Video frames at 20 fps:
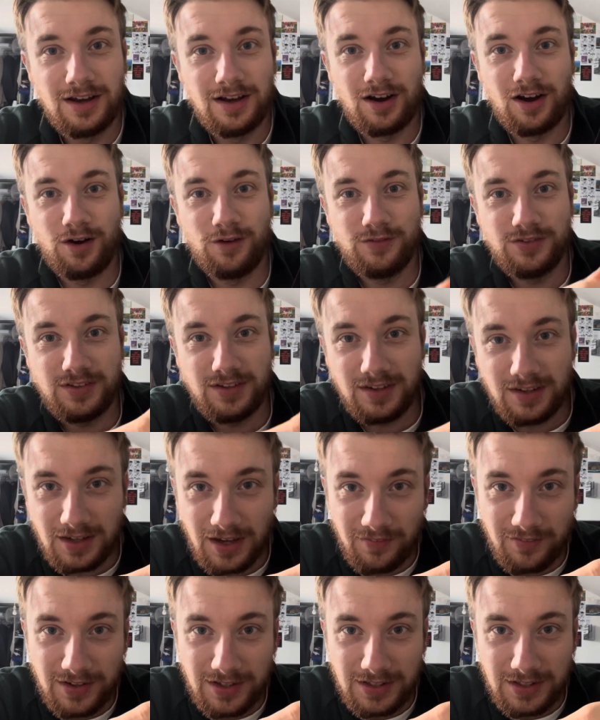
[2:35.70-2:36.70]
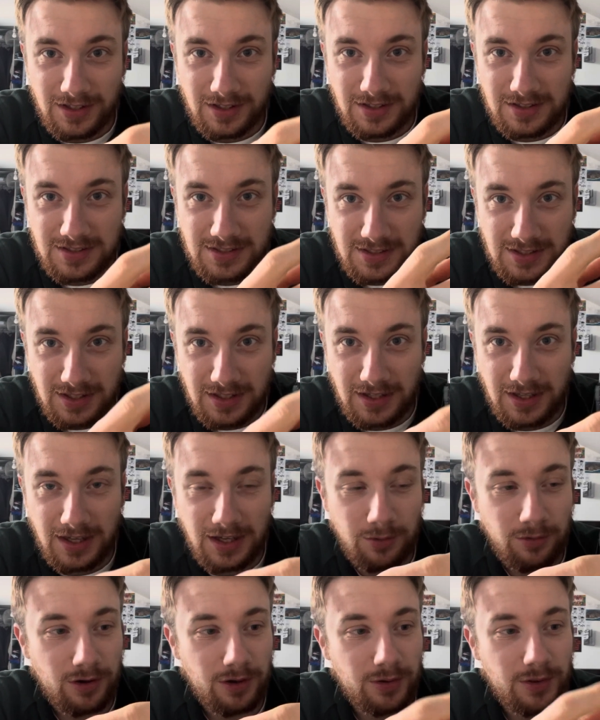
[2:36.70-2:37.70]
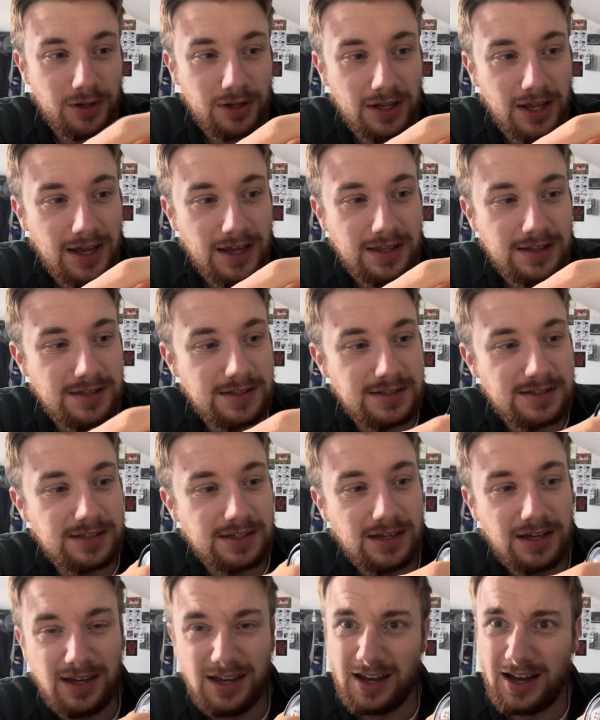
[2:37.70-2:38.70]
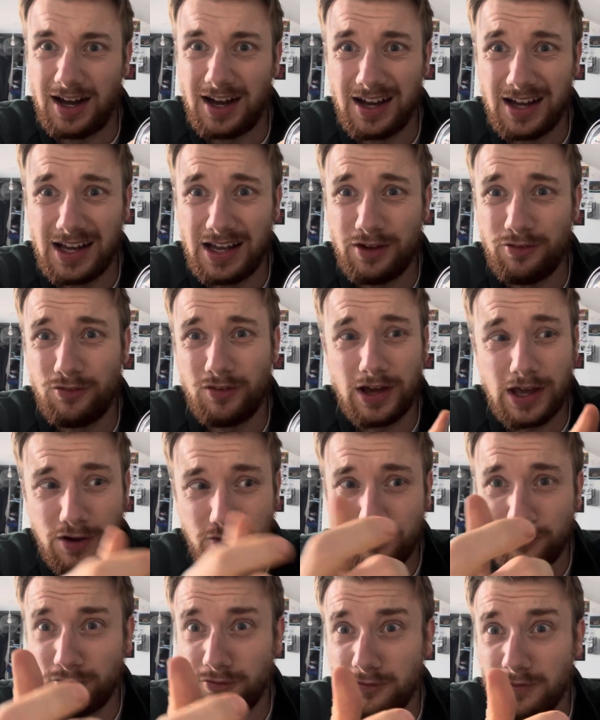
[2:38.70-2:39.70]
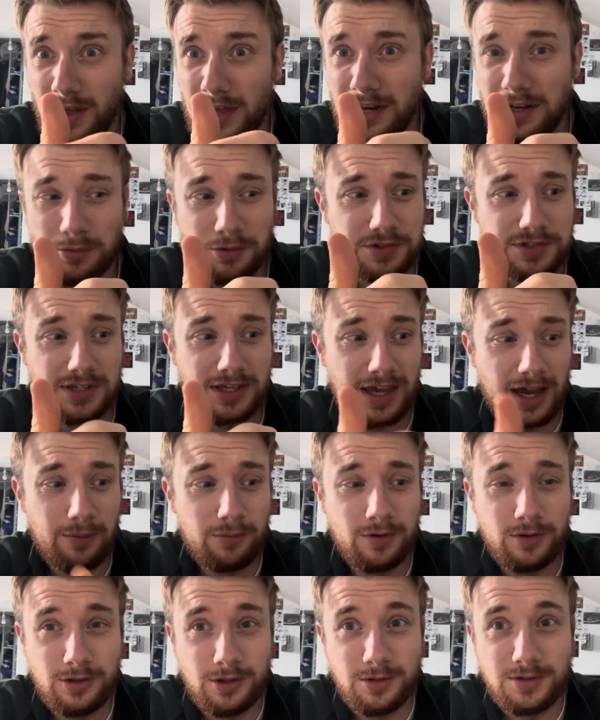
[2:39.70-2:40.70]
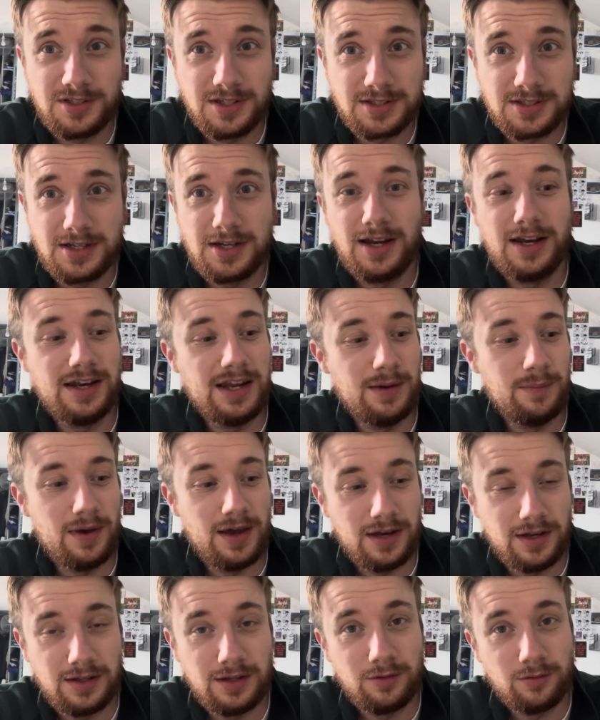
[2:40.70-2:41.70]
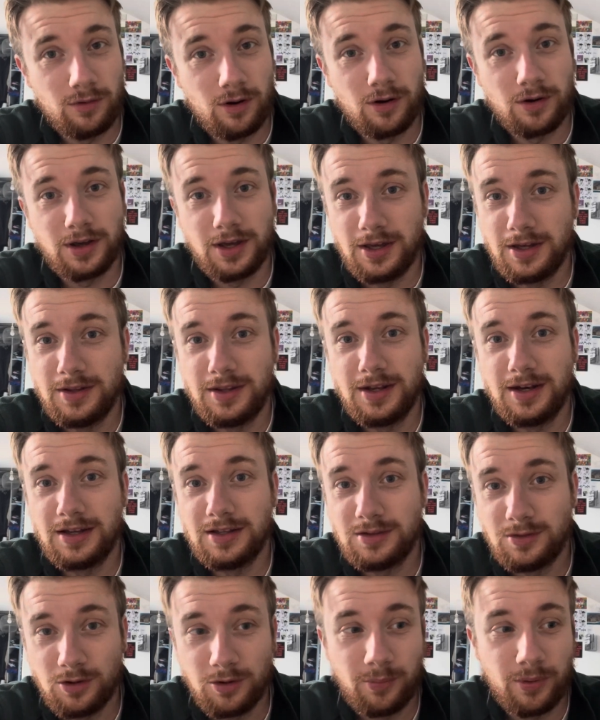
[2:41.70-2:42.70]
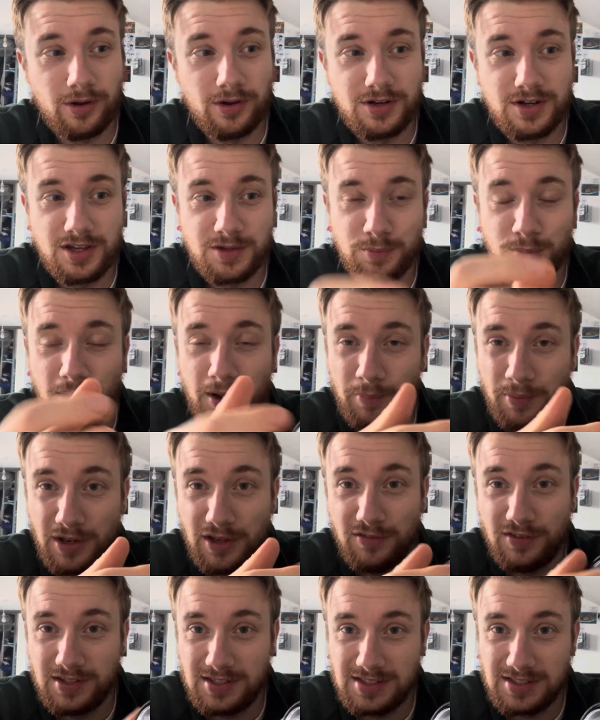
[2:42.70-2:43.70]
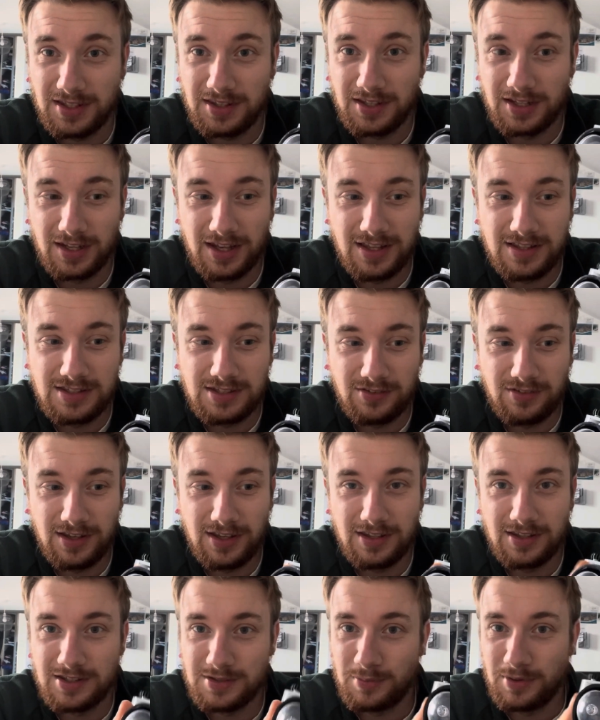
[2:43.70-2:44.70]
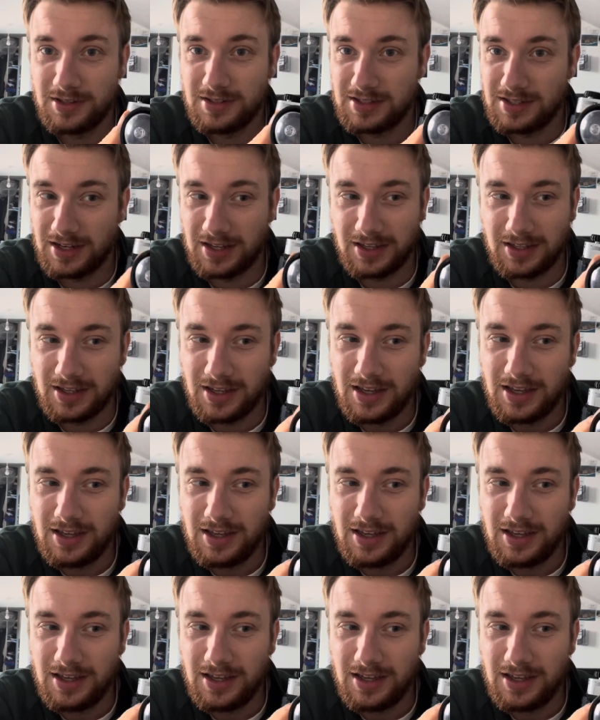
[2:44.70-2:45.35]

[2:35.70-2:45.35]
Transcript: obviously, I mean, you can see here we've got the lens. If anyone's a camera enthusiast and I name anything wrong here, then I do apologise. But I believe this is like the lens of it that's meant to like